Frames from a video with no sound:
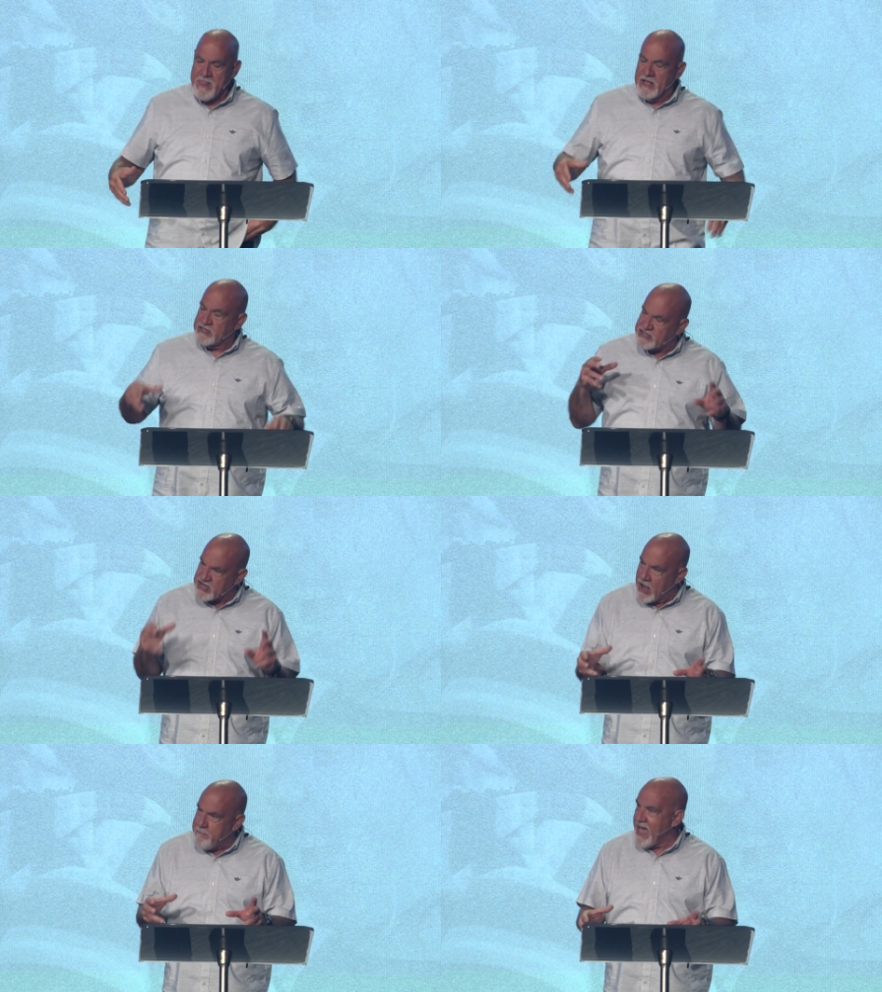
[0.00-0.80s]

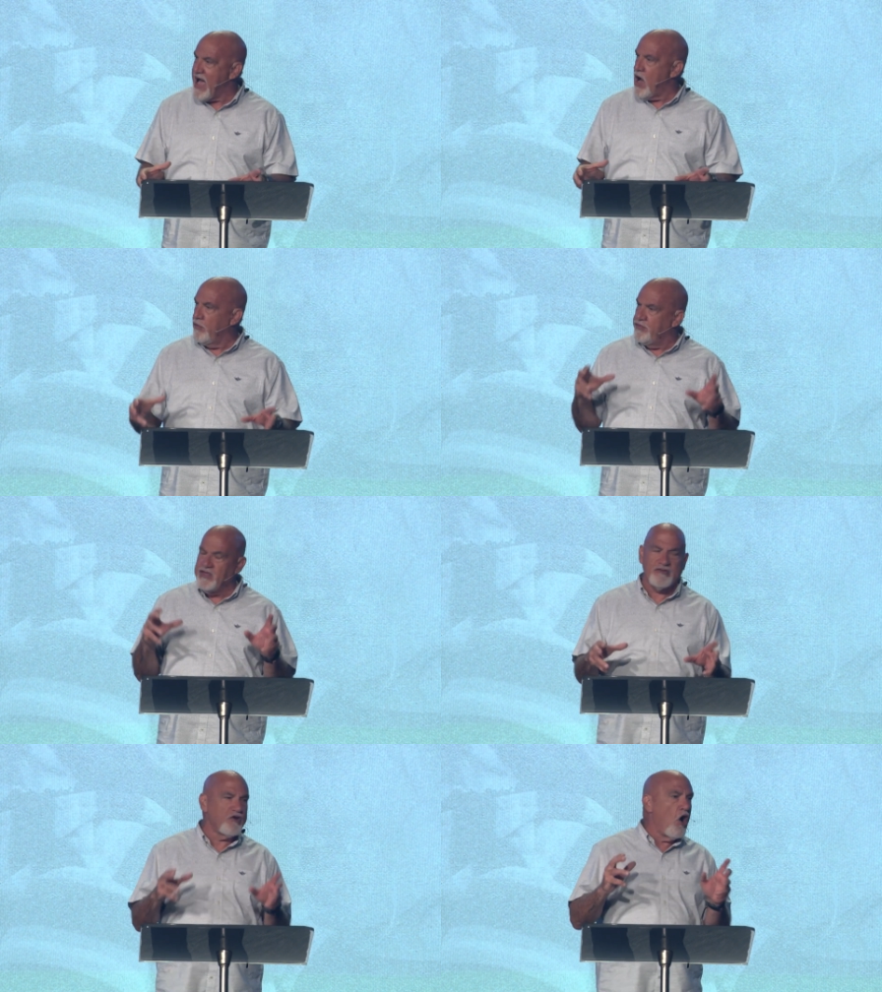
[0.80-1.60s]
somehow
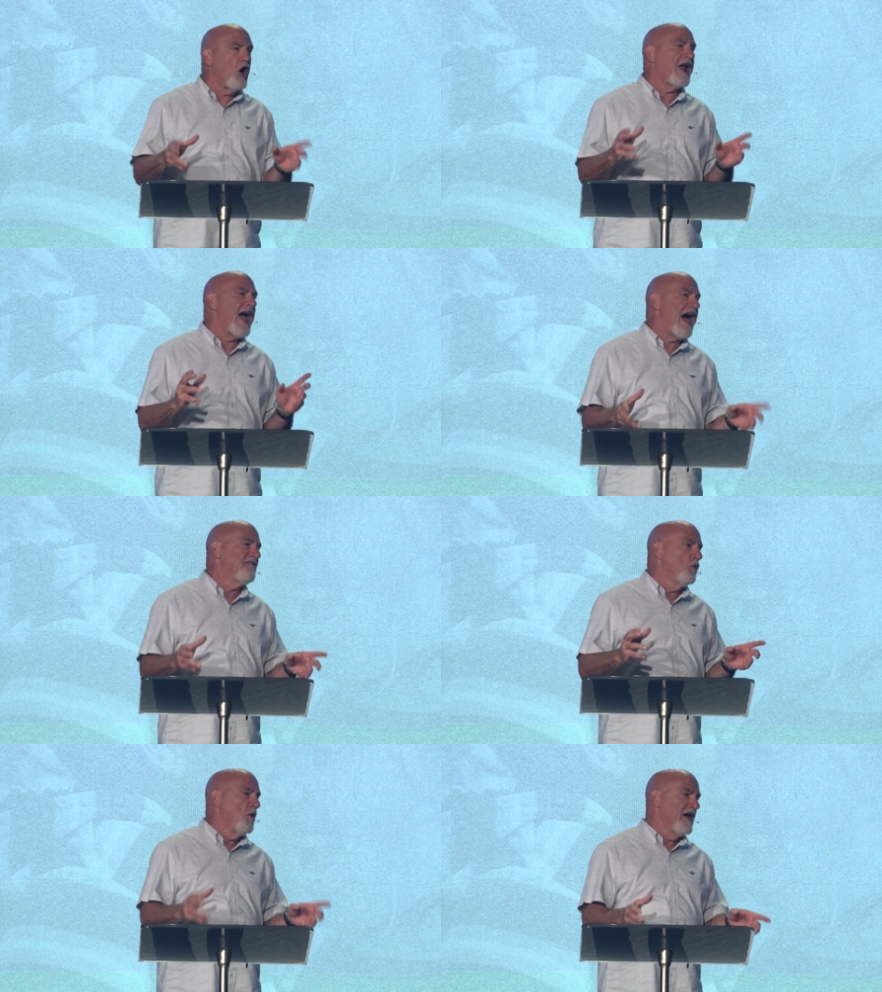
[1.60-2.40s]
this ought to have
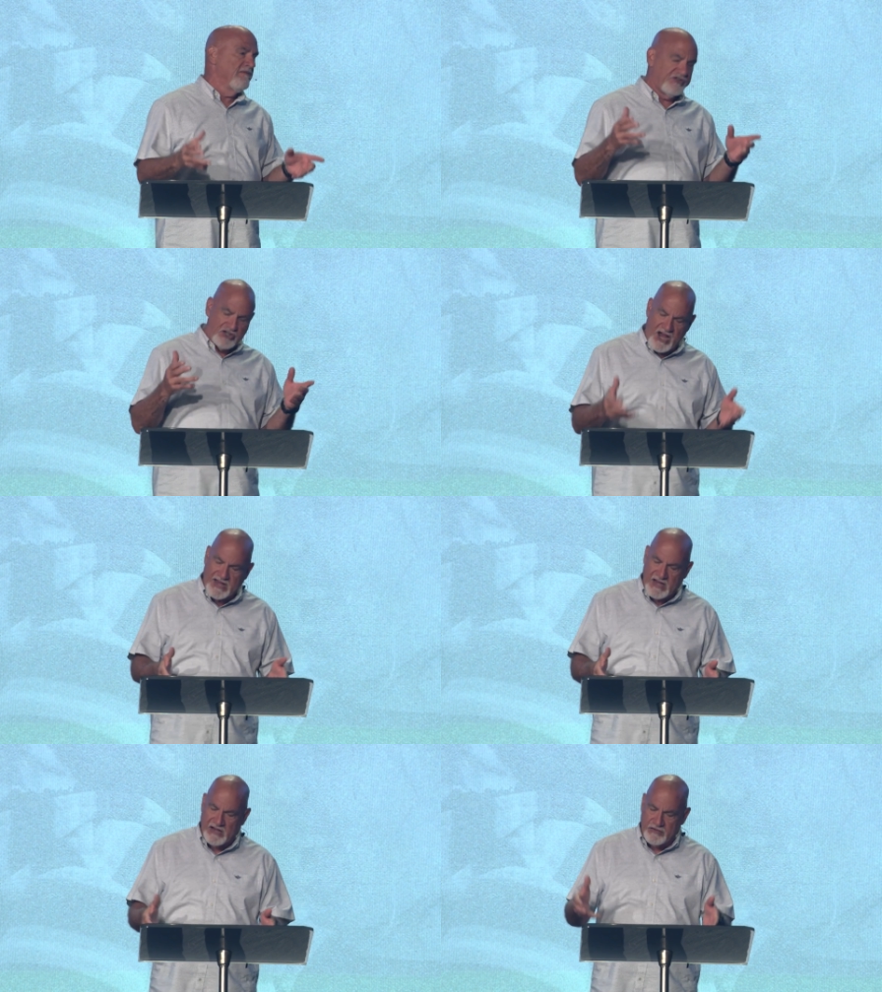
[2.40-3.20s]
a way of
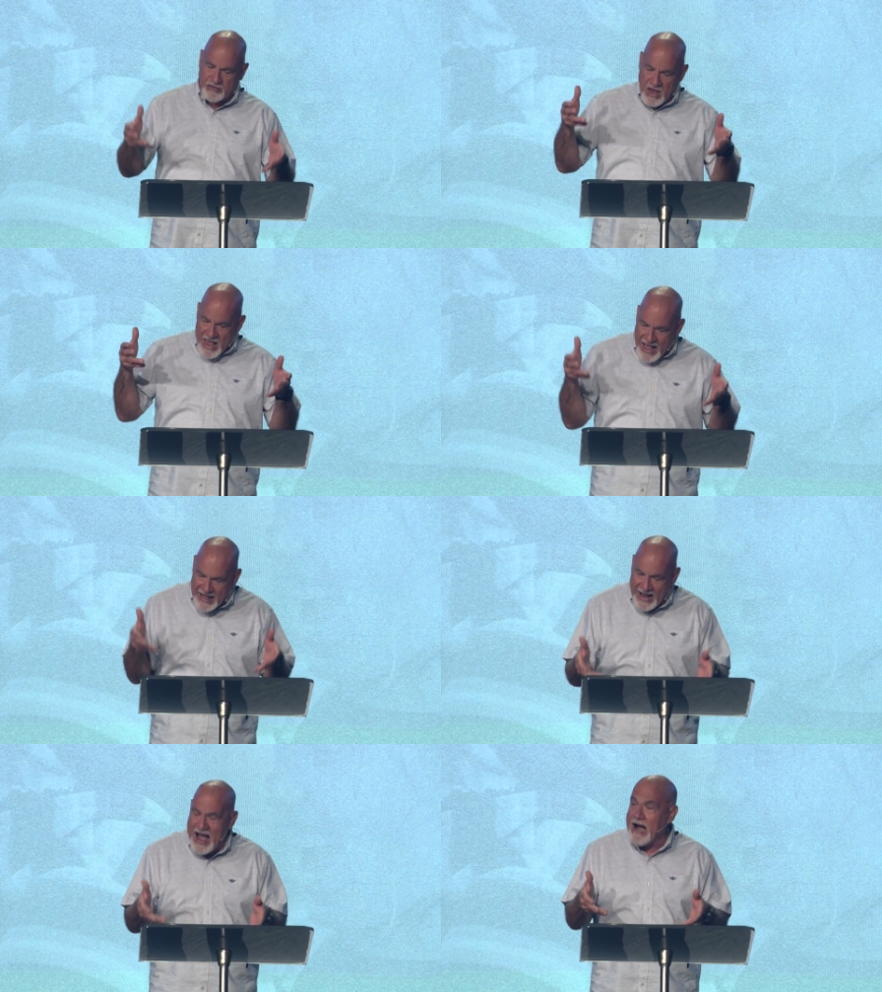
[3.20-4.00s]
shaking us
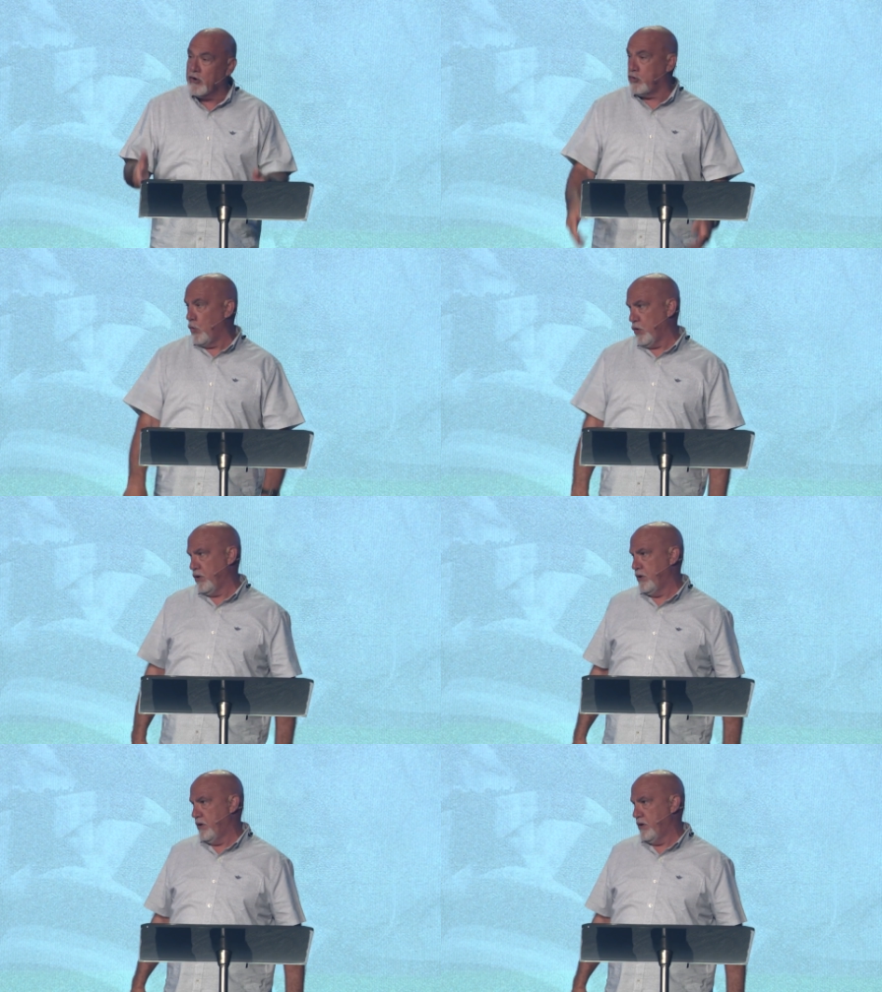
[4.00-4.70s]
at our core.